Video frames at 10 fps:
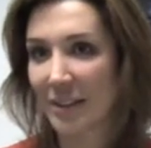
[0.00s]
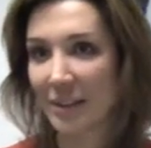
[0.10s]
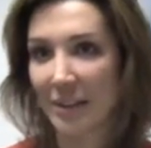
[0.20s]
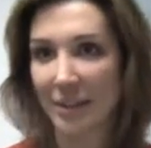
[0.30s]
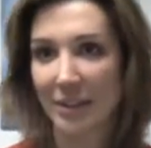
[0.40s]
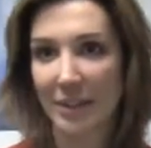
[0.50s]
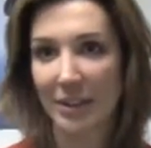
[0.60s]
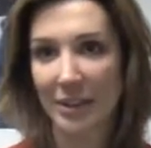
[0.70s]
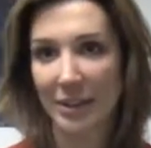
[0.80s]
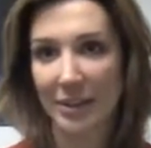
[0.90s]

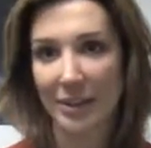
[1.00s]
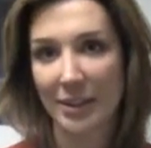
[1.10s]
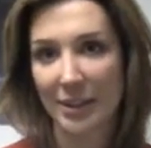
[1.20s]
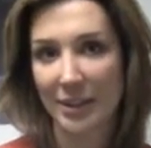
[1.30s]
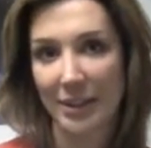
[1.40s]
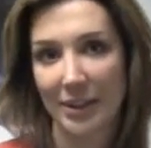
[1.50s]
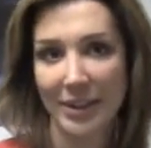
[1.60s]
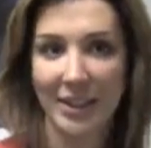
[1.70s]
[no speech]